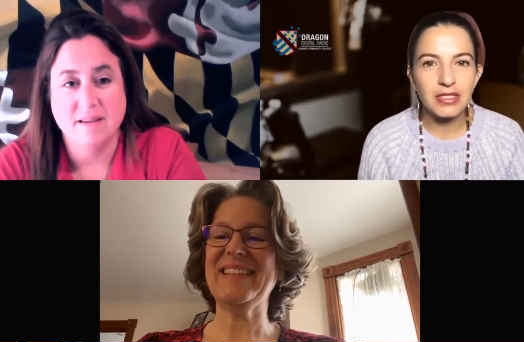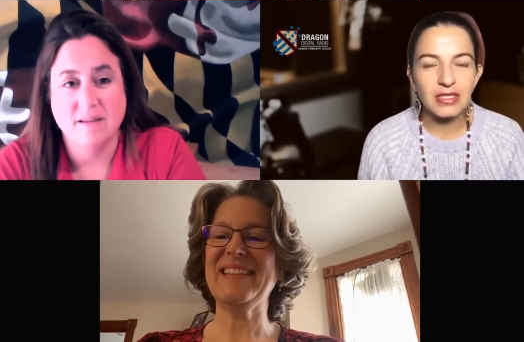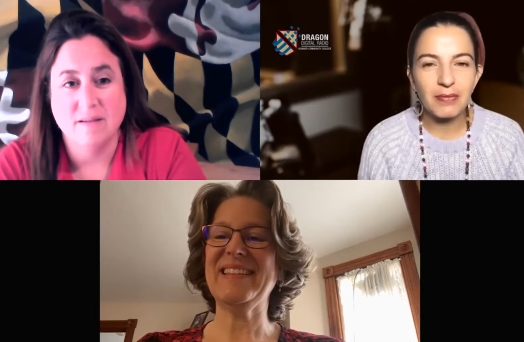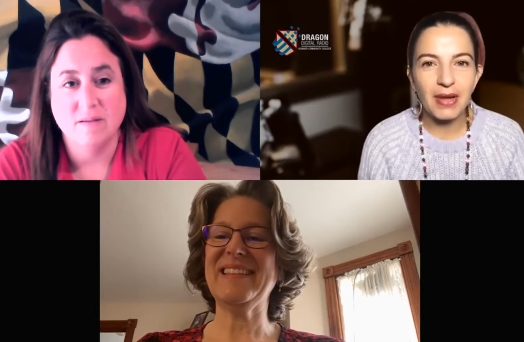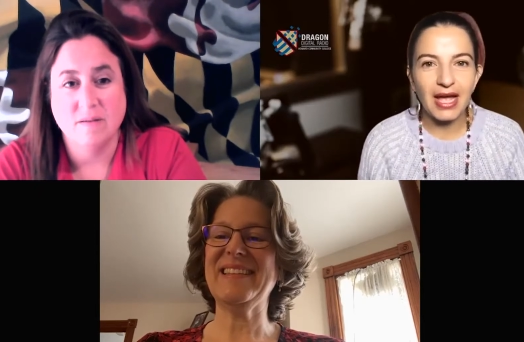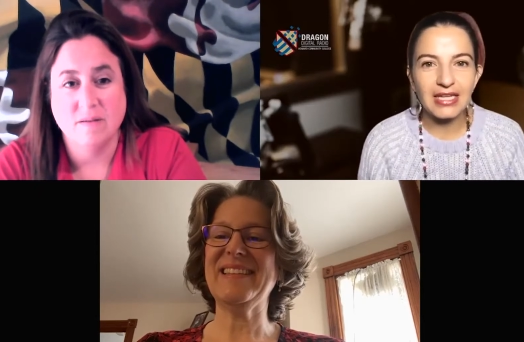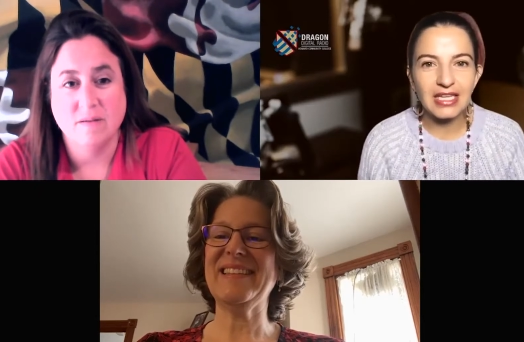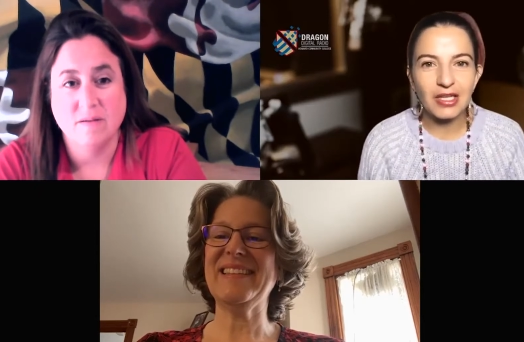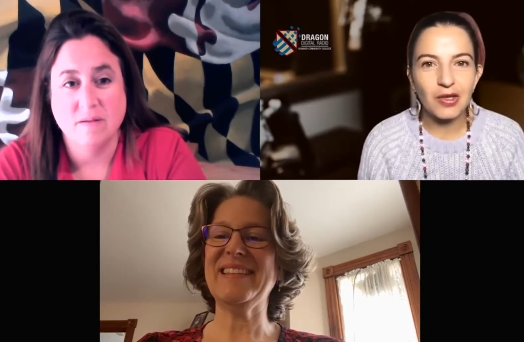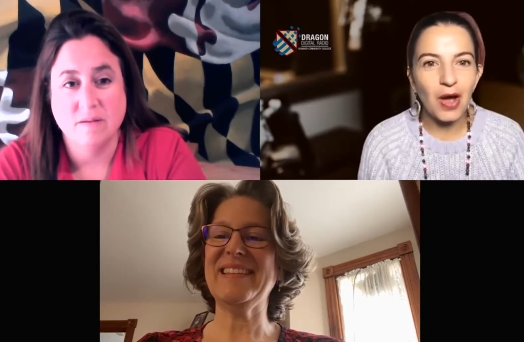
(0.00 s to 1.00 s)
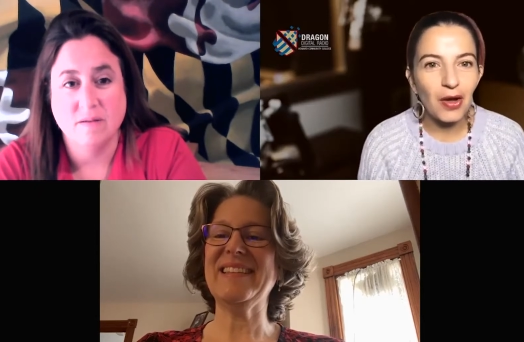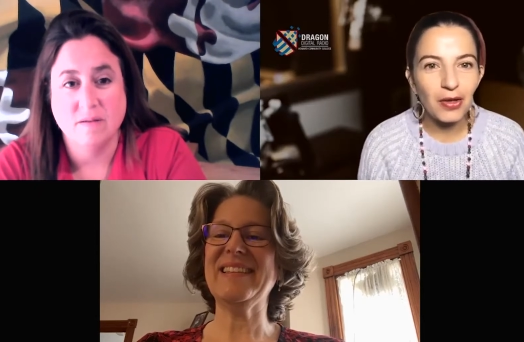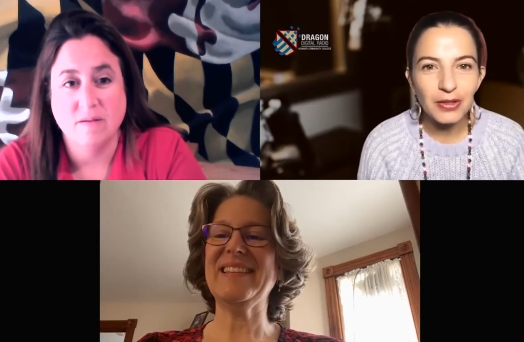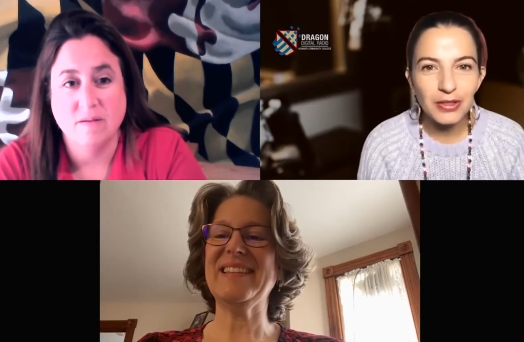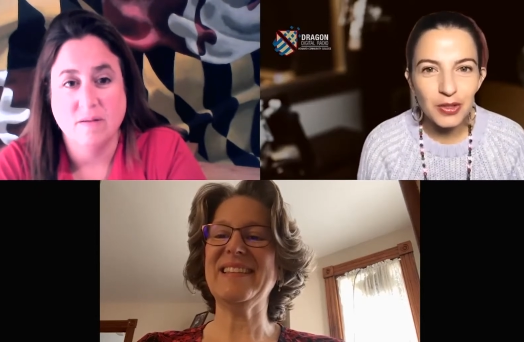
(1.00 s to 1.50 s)
Speaker 1: start by asking you how
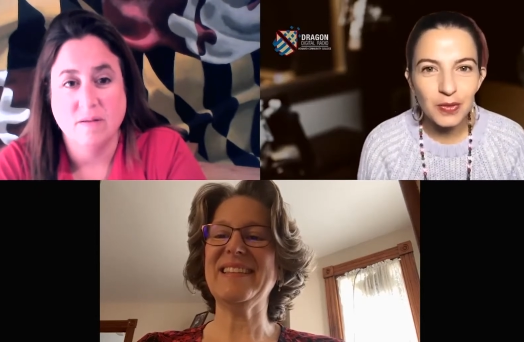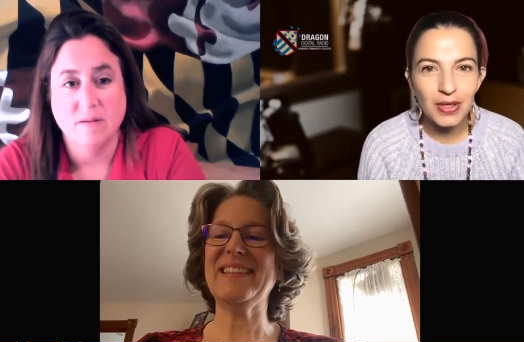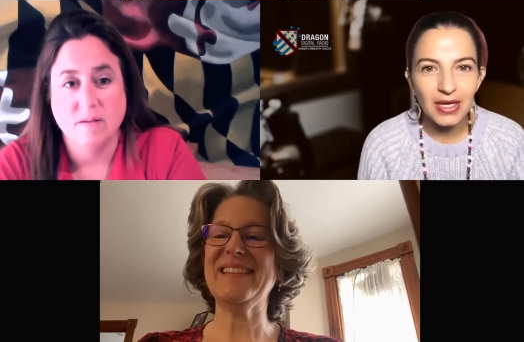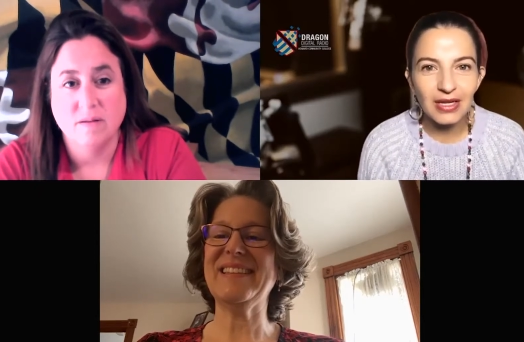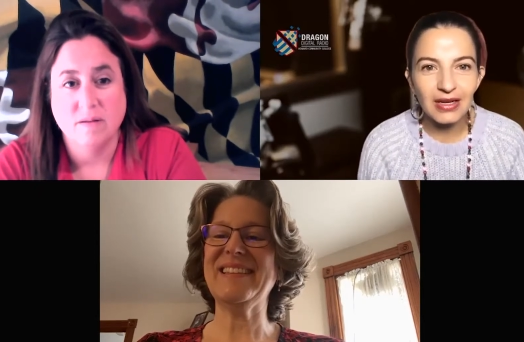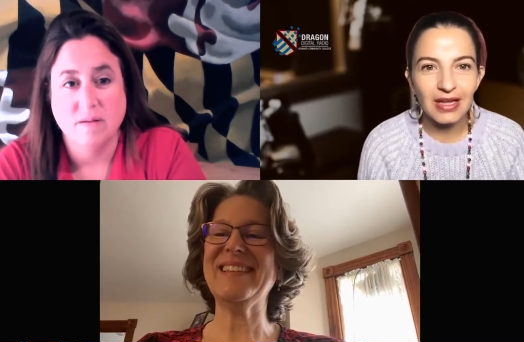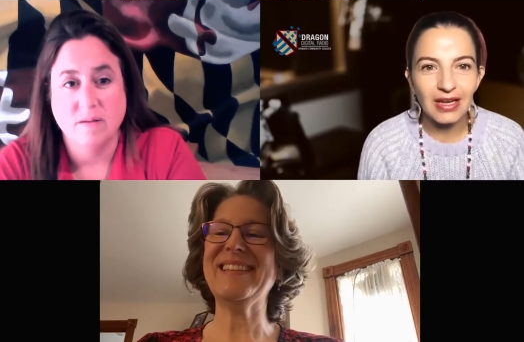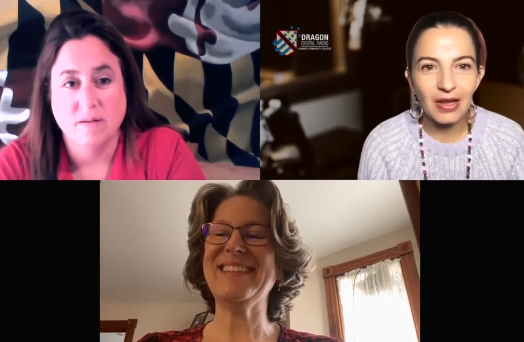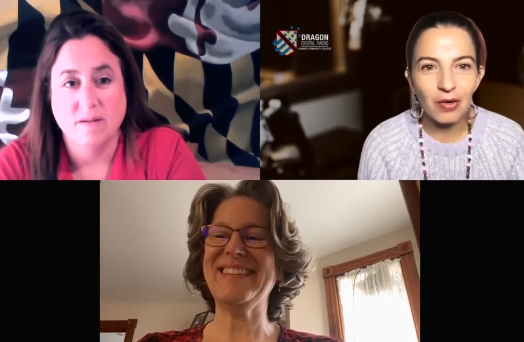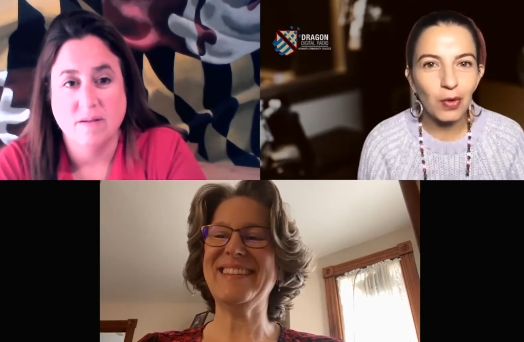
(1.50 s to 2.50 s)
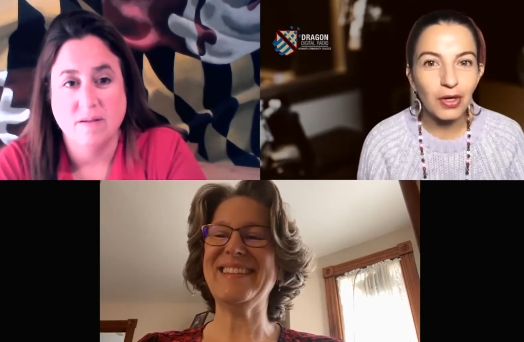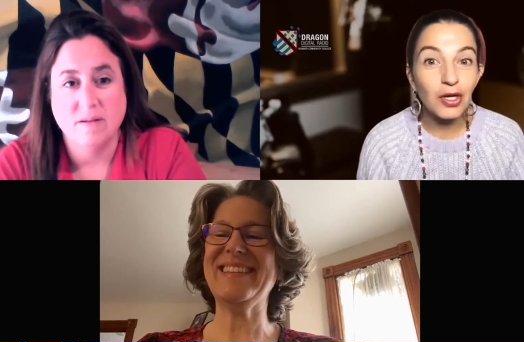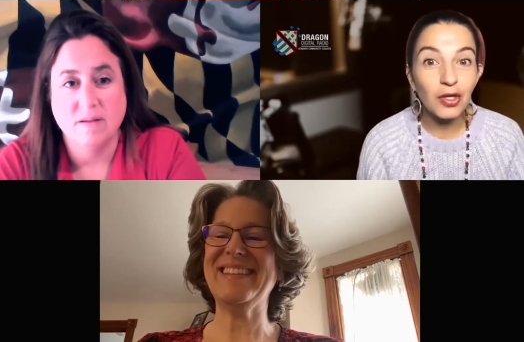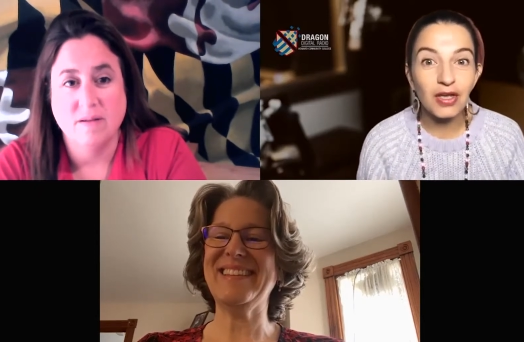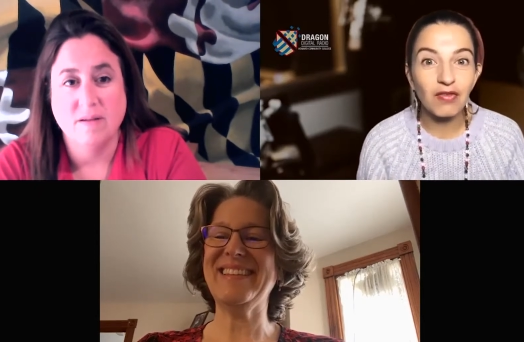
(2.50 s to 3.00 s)
you're doing and and what are
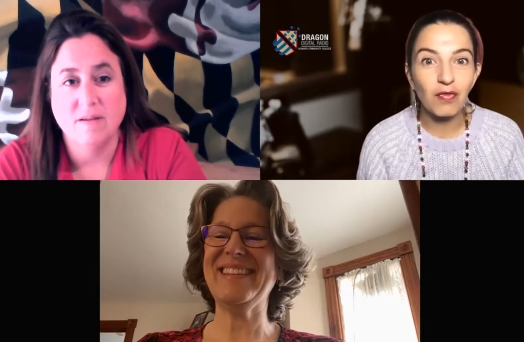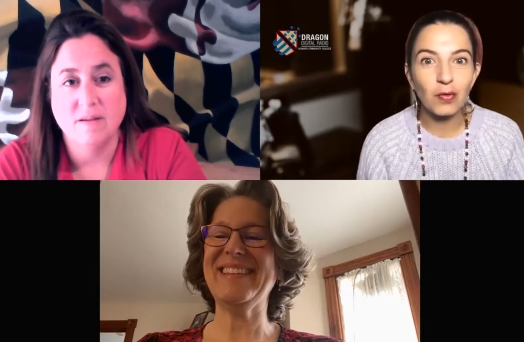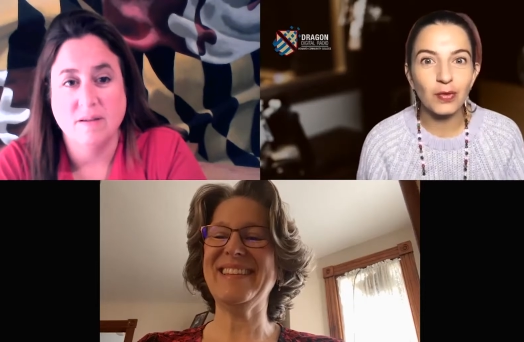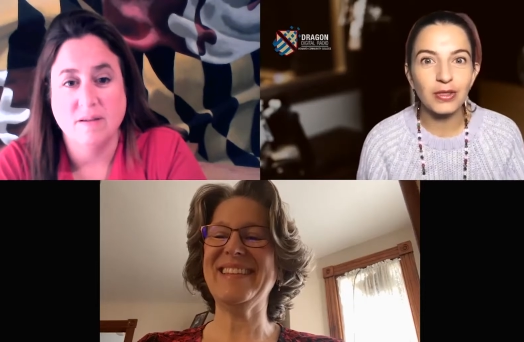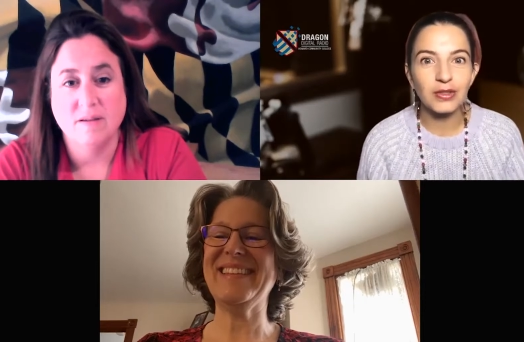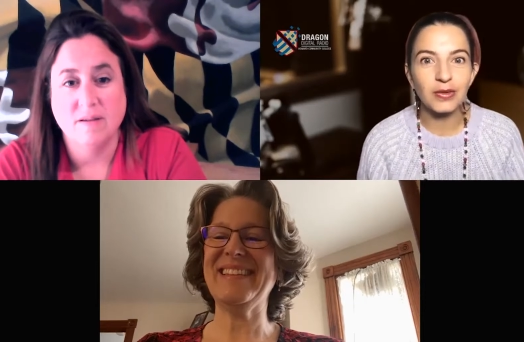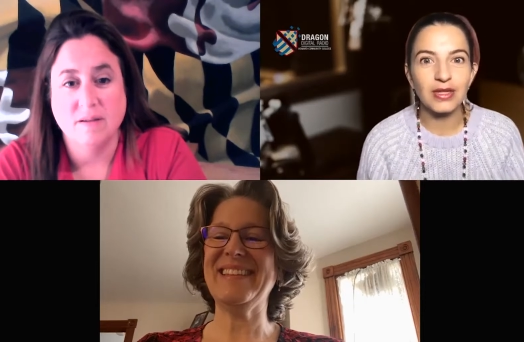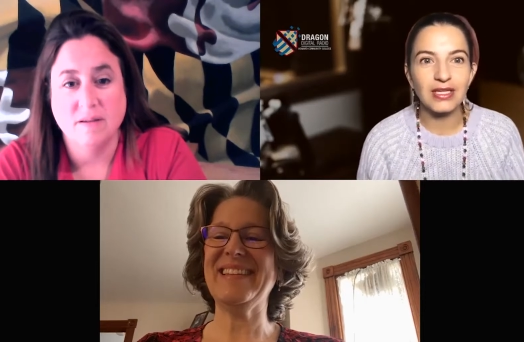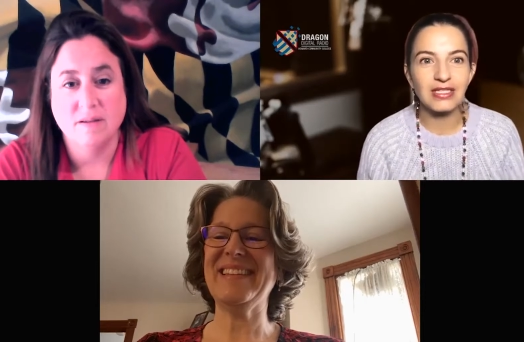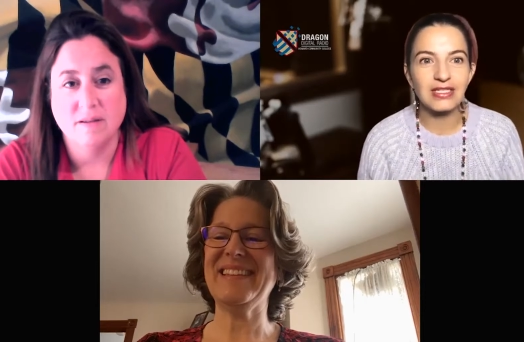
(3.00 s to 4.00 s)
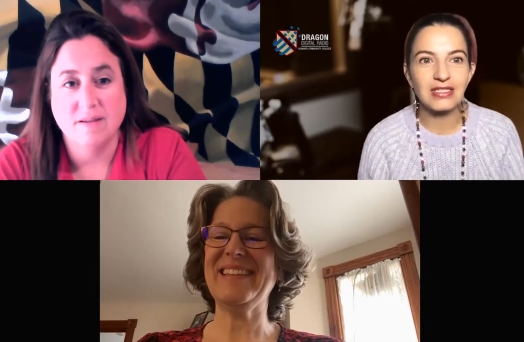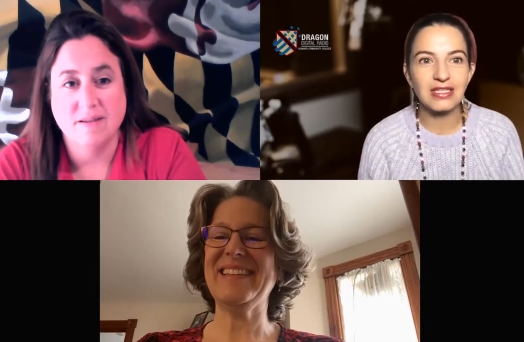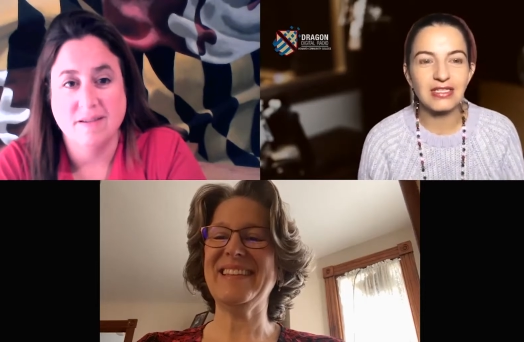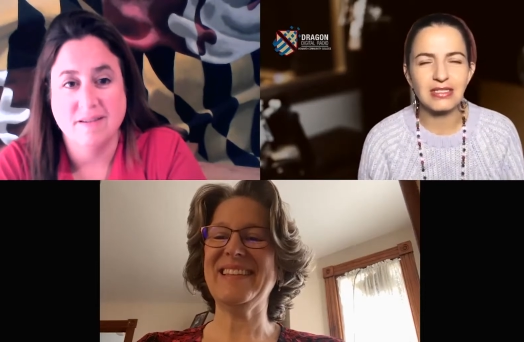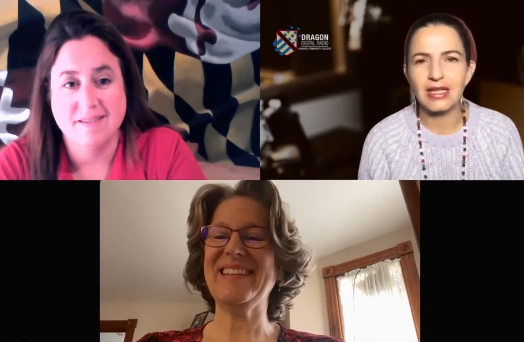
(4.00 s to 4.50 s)
you looking forward to in this
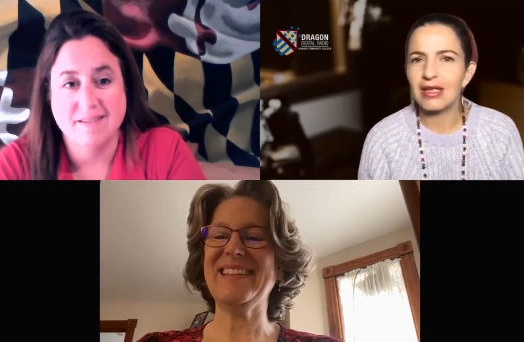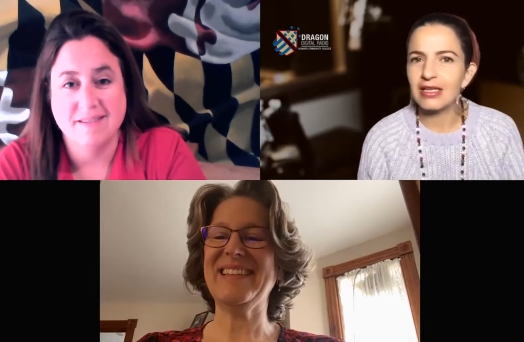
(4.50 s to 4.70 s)
this